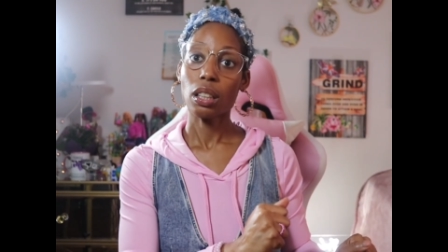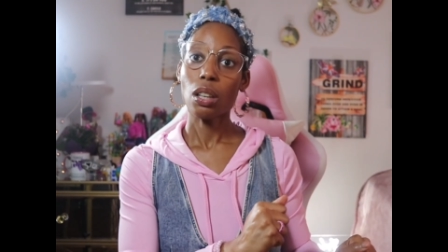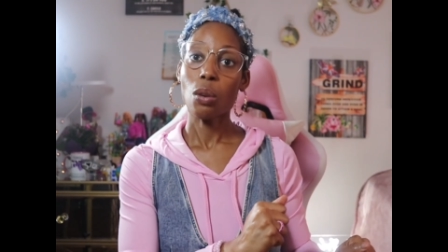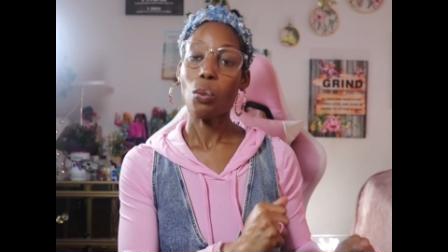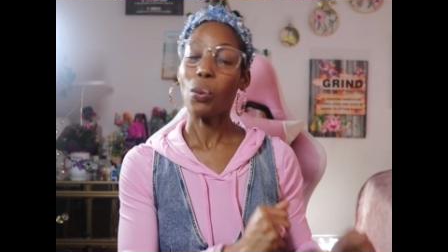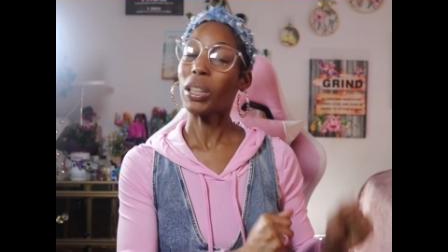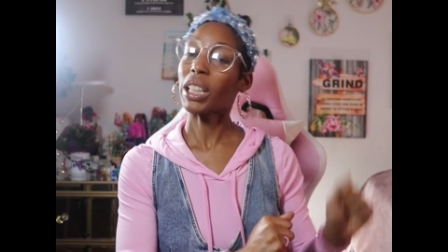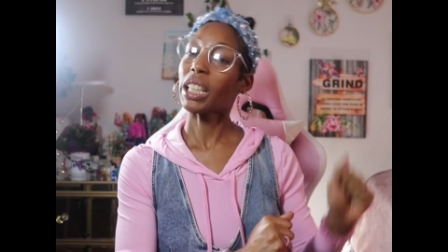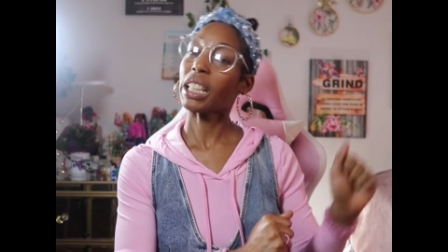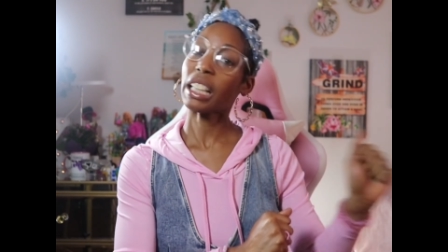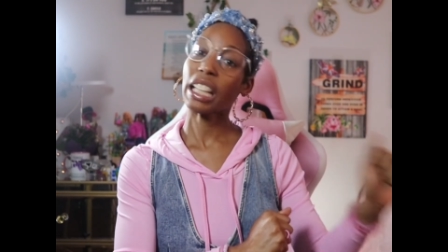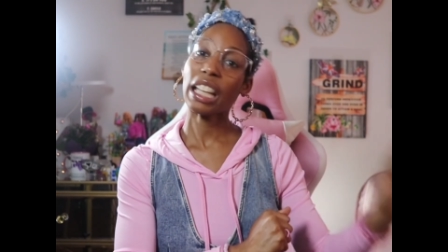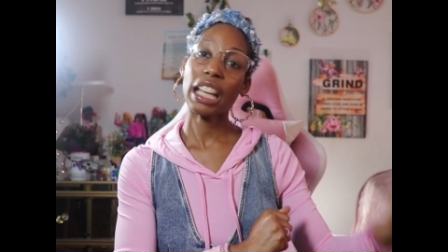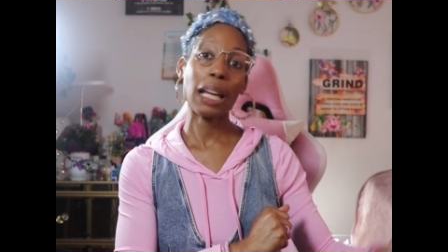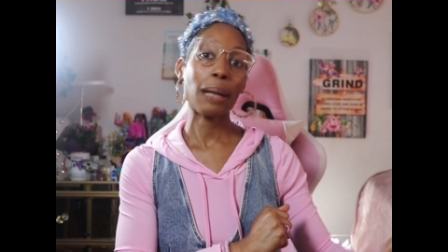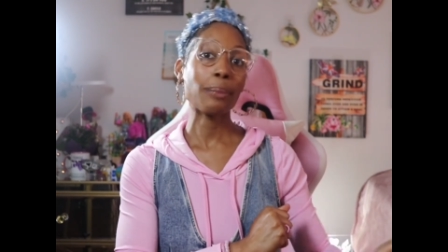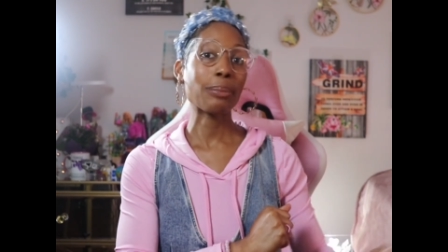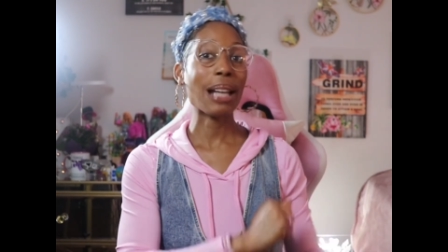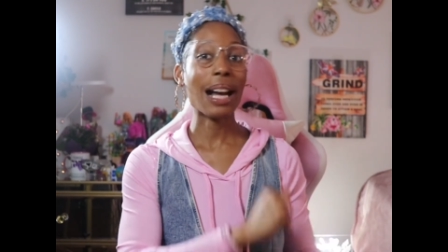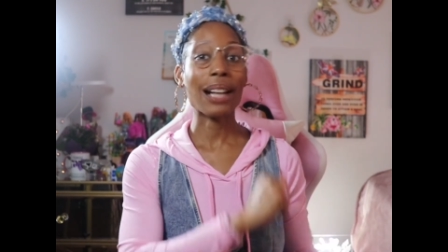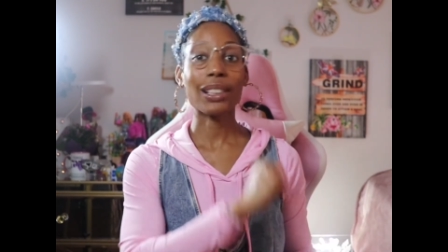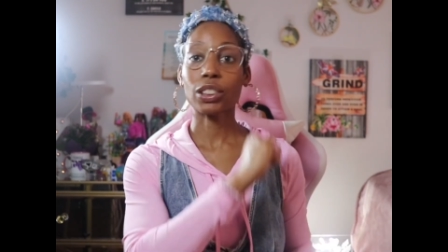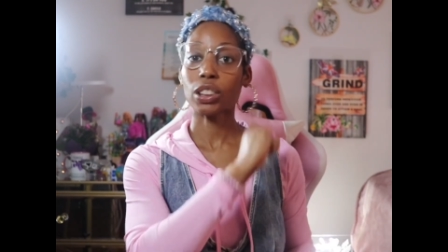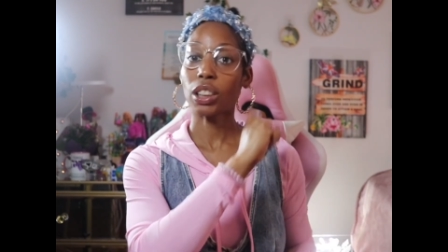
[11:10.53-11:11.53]
When it came
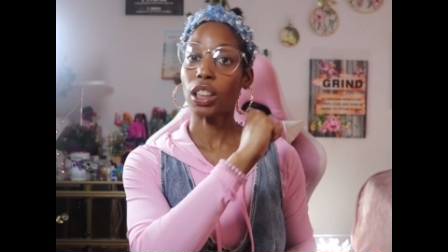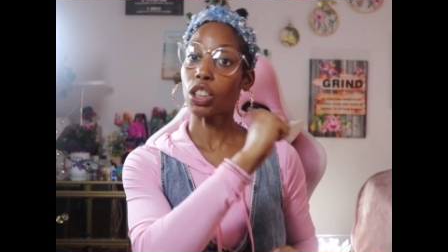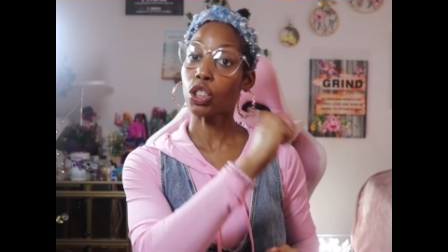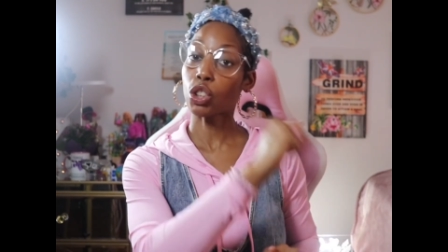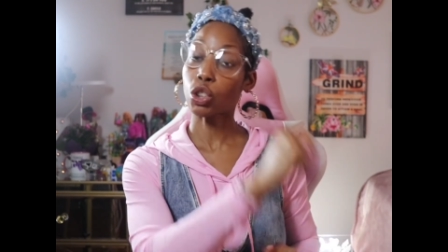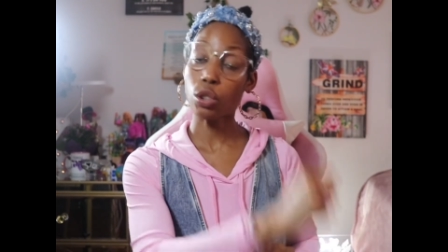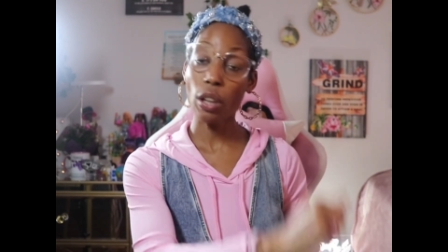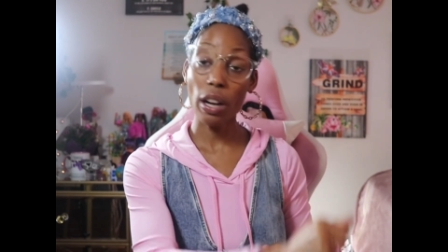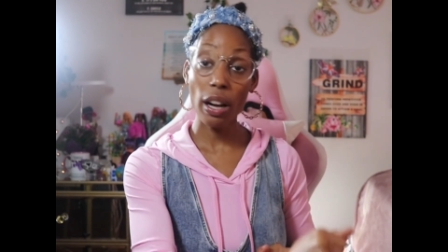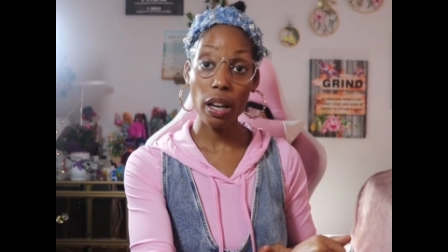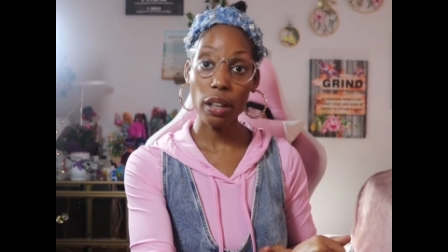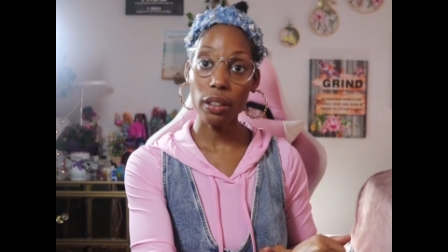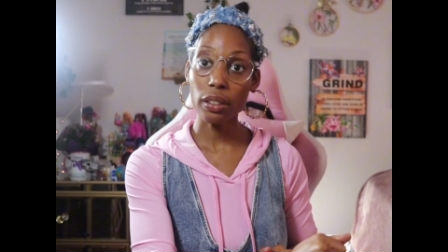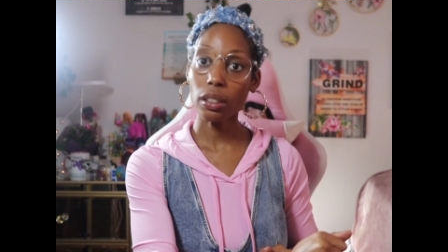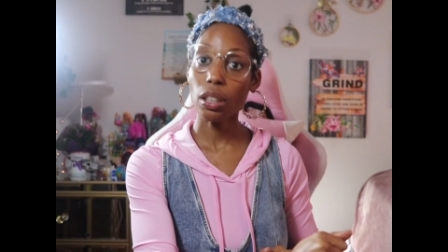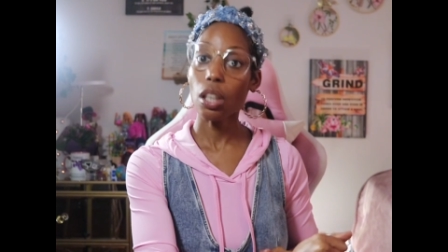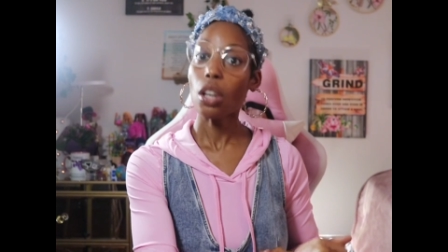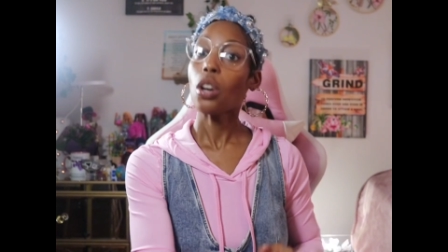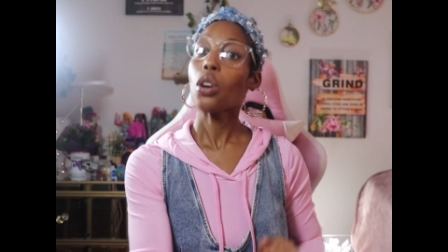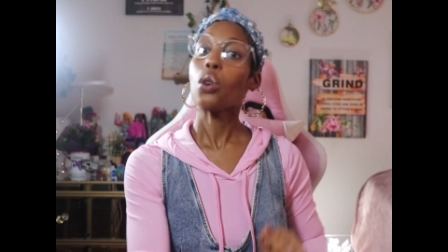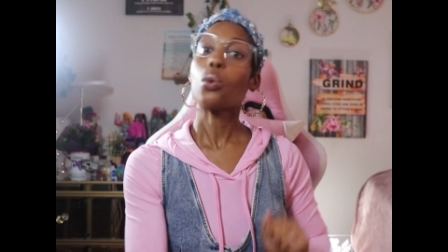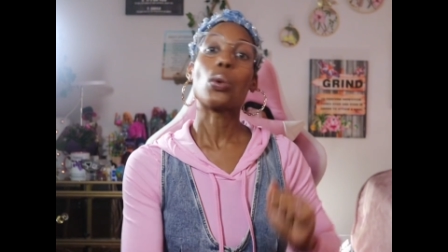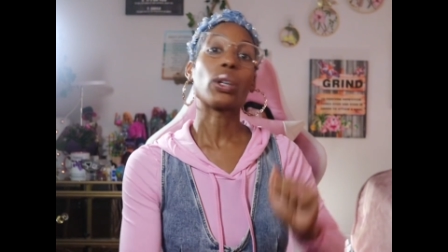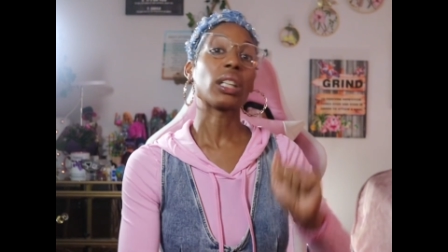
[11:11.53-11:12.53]
down to the chart,
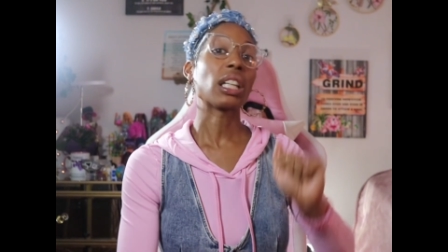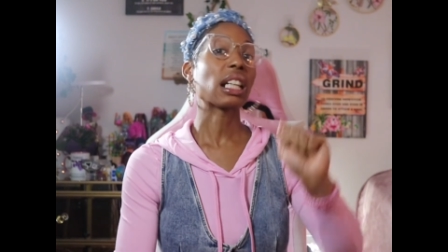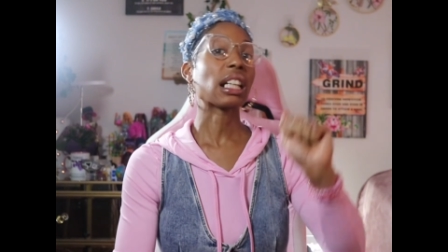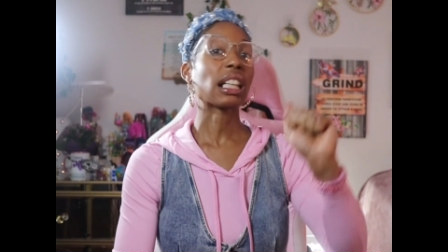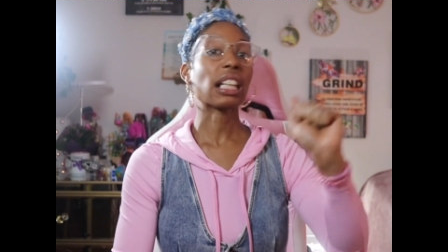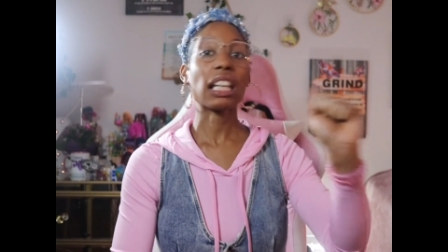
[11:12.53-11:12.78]
when it